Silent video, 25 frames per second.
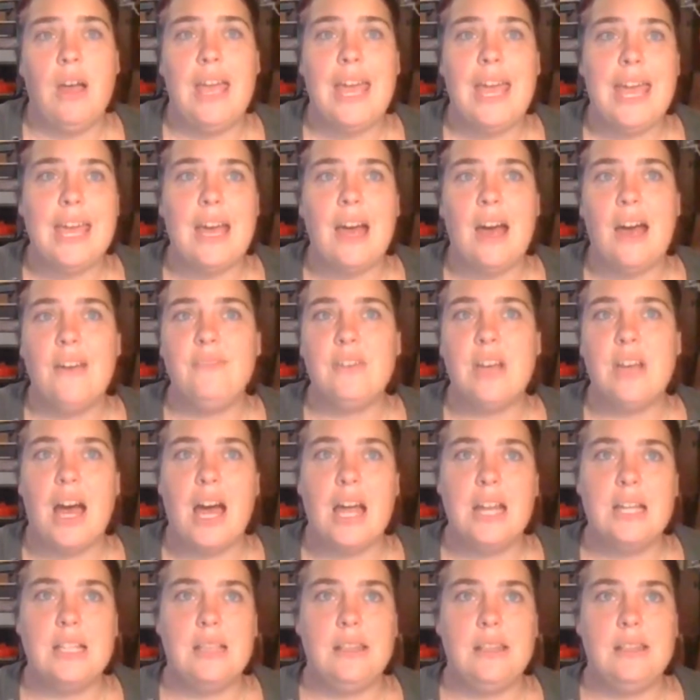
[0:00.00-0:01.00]
Hey, I've
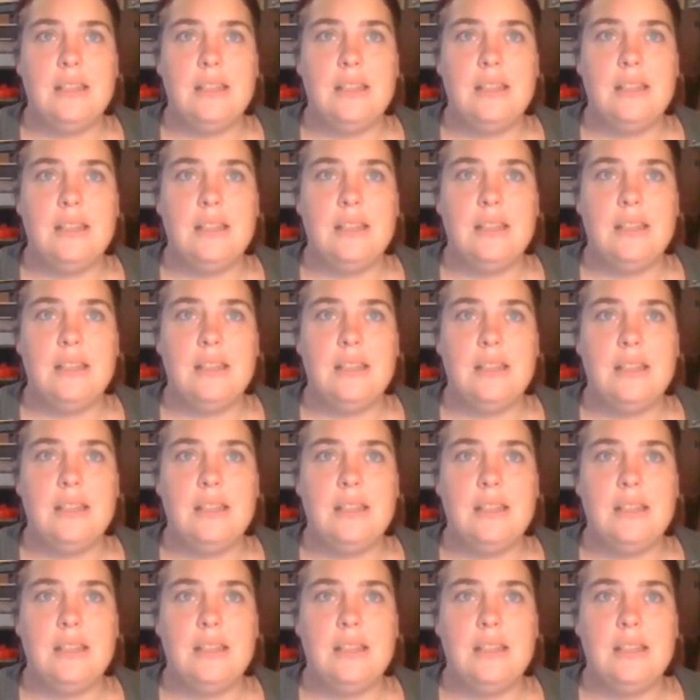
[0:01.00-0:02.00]
got this
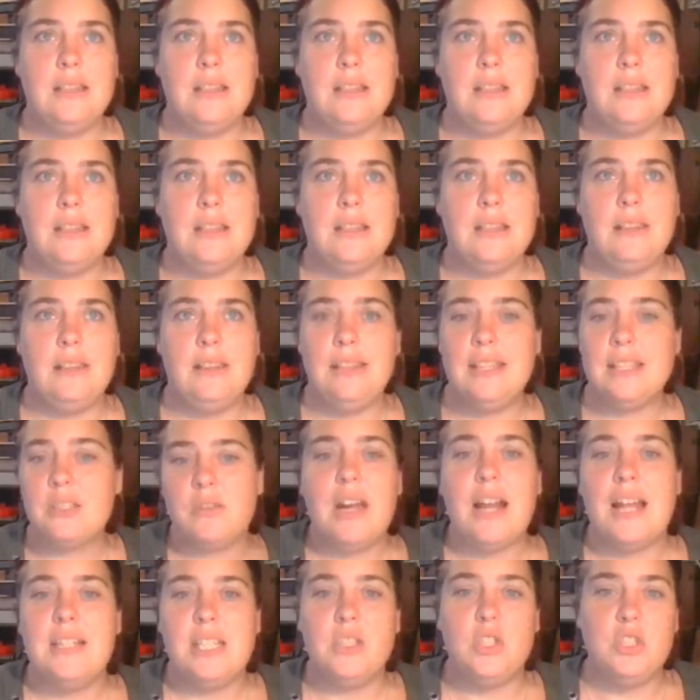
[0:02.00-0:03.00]
great idea. Do you know who
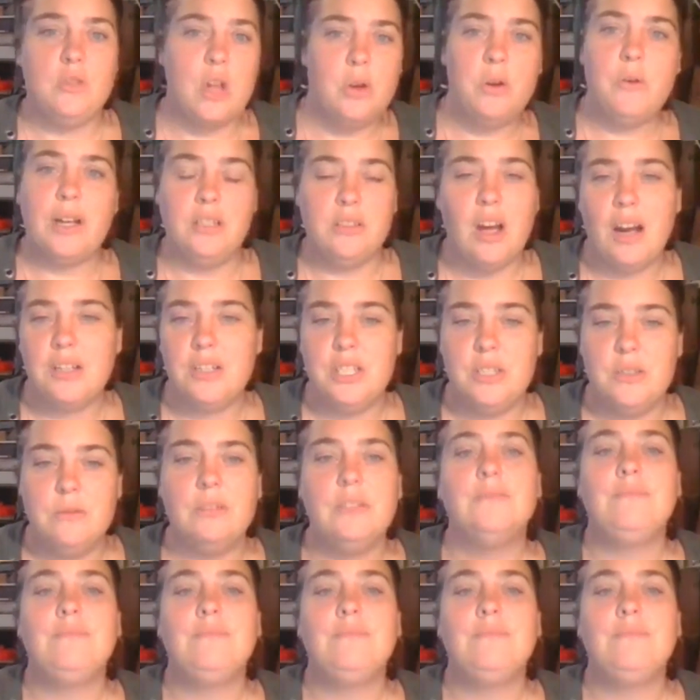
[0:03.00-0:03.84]
I could talk to?